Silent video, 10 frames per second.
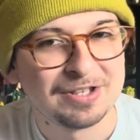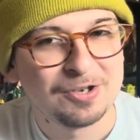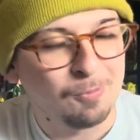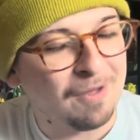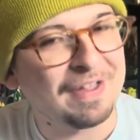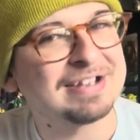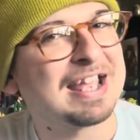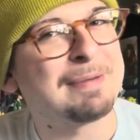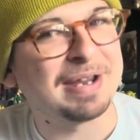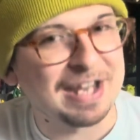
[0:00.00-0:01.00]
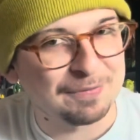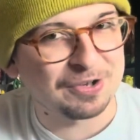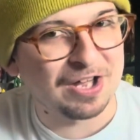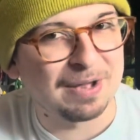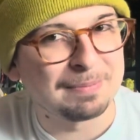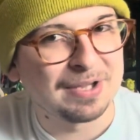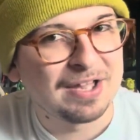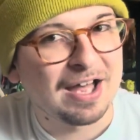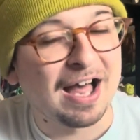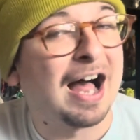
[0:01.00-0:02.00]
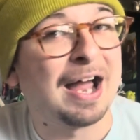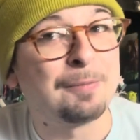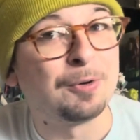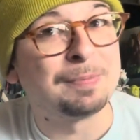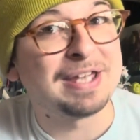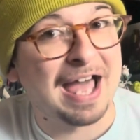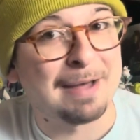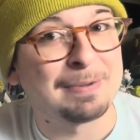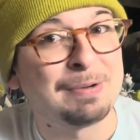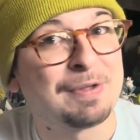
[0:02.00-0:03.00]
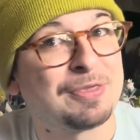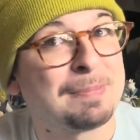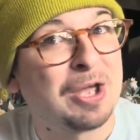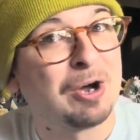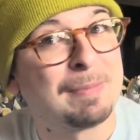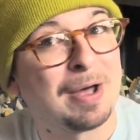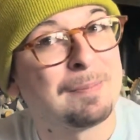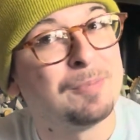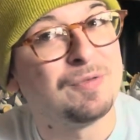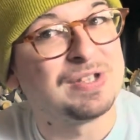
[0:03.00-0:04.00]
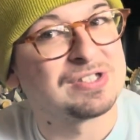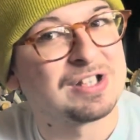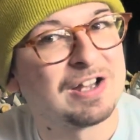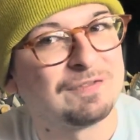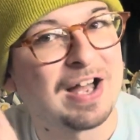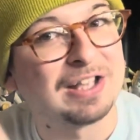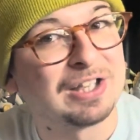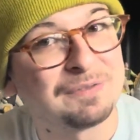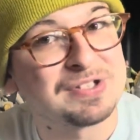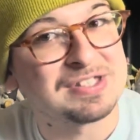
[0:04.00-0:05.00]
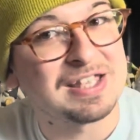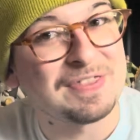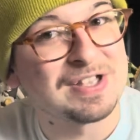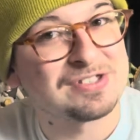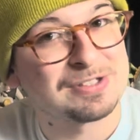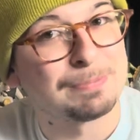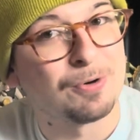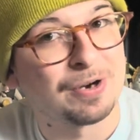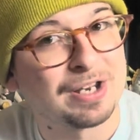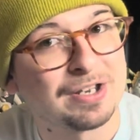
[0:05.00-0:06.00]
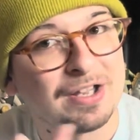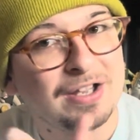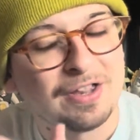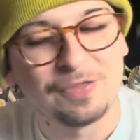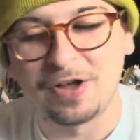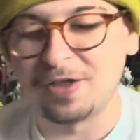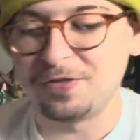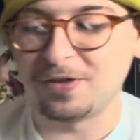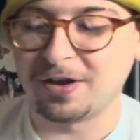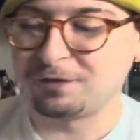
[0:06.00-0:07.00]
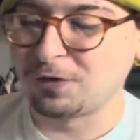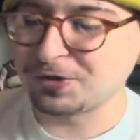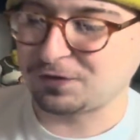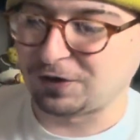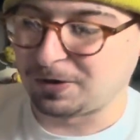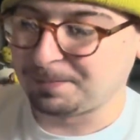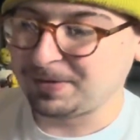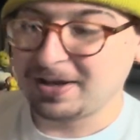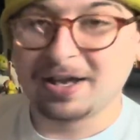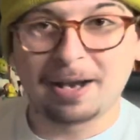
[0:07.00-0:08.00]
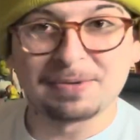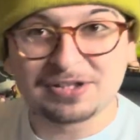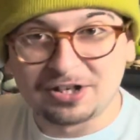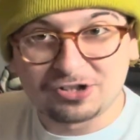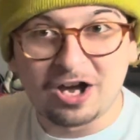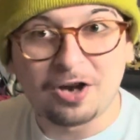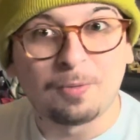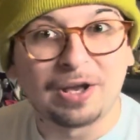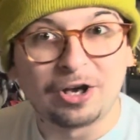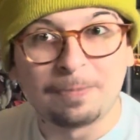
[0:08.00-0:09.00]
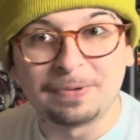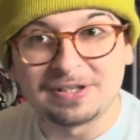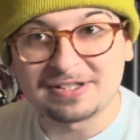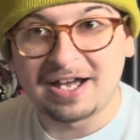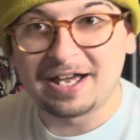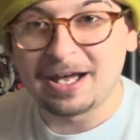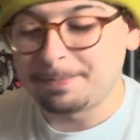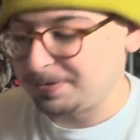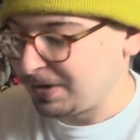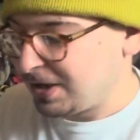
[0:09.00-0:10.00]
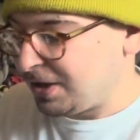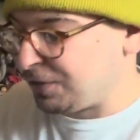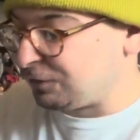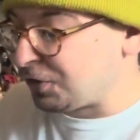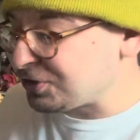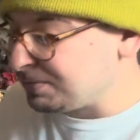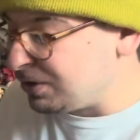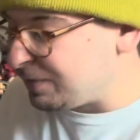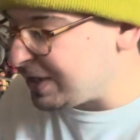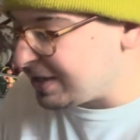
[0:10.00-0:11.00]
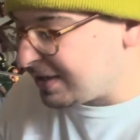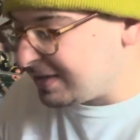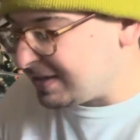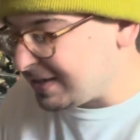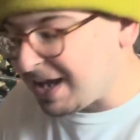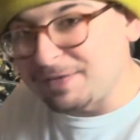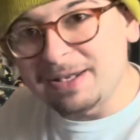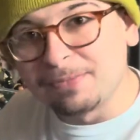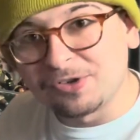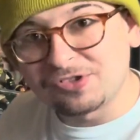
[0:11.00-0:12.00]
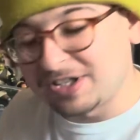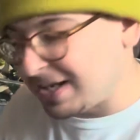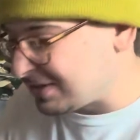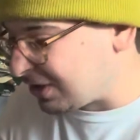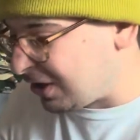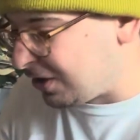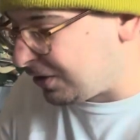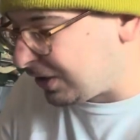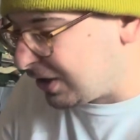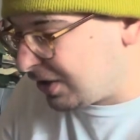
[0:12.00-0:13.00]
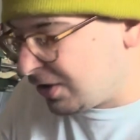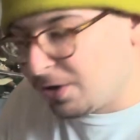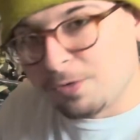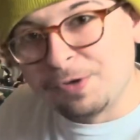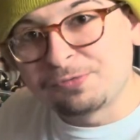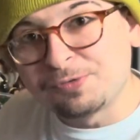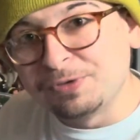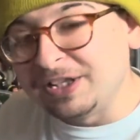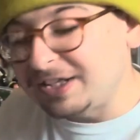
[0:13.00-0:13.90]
while that day may never come, I will be happy with the Paramount movie stuff. I love to see this supported. The first film, I'm just going to talk while I open this guy up. The first movie didn't have any merchandise at all, which was really